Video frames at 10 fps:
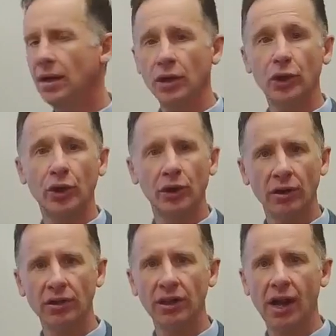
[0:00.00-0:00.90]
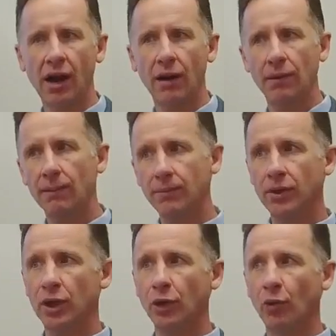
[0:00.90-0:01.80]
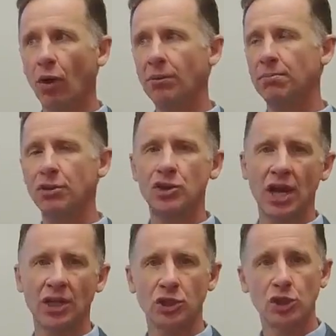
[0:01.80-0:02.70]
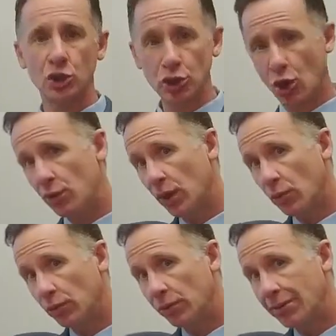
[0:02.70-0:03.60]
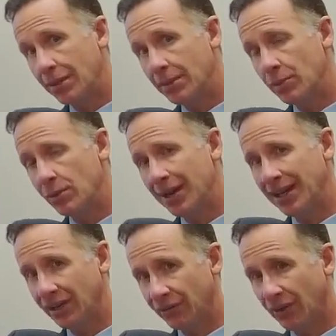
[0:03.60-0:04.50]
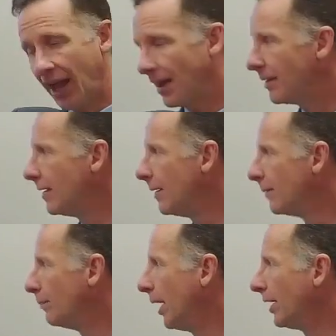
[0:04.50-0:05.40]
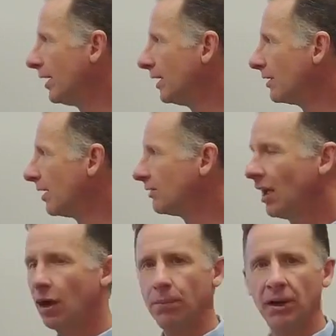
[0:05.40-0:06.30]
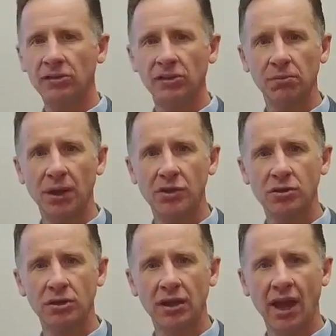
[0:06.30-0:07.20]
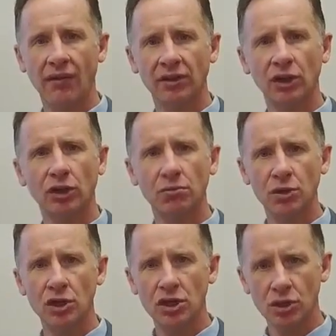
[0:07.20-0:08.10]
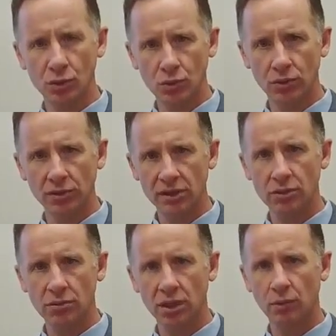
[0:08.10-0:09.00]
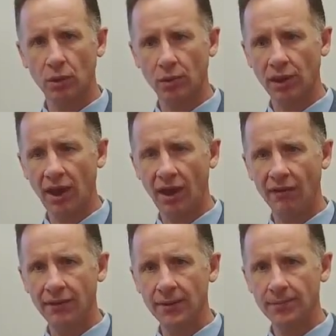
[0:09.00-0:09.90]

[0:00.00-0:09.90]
Currently, our enrollment projections show that we'll be remaining flat, but it does help us, especially having a community school district where we have